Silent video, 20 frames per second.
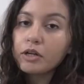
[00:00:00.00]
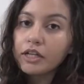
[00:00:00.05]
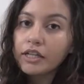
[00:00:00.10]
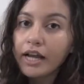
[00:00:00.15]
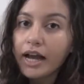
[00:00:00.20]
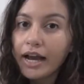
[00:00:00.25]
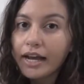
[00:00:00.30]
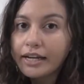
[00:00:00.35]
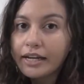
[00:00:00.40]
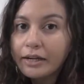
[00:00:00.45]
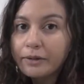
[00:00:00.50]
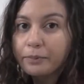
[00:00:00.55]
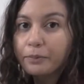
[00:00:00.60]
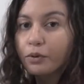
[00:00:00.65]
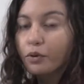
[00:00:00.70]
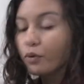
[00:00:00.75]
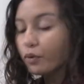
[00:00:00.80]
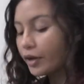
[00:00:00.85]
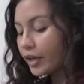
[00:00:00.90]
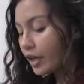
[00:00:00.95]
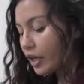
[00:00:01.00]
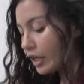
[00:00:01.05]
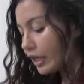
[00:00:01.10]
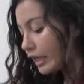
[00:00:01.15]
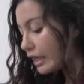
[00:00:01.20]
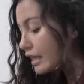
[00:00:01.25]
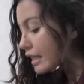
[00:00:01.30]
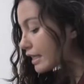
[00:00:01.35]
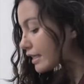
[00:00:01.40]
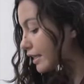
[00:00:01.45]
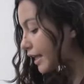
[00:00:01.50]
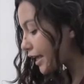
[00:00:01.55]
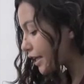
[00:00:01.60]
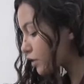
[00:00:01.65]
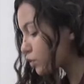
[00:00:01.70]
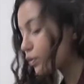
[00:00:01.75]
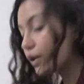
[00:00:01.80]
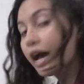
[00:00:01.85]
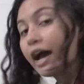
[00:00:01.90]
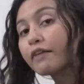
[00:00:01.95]
your tie down point. In this
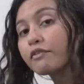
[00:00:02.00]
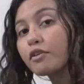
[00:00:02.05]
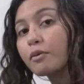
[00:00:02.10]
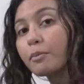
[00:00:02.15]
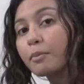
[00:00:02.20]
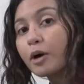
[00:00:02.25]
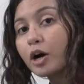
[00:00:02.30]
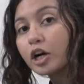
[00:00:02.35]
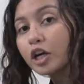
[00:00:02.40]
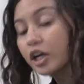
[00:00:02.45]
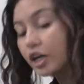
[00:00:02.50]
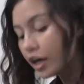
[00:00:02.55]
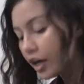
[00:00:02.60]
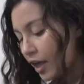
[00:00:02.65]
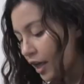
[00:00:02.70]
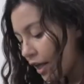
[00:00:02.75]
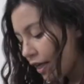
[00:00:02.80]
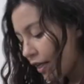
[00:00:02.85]
case, we have a bar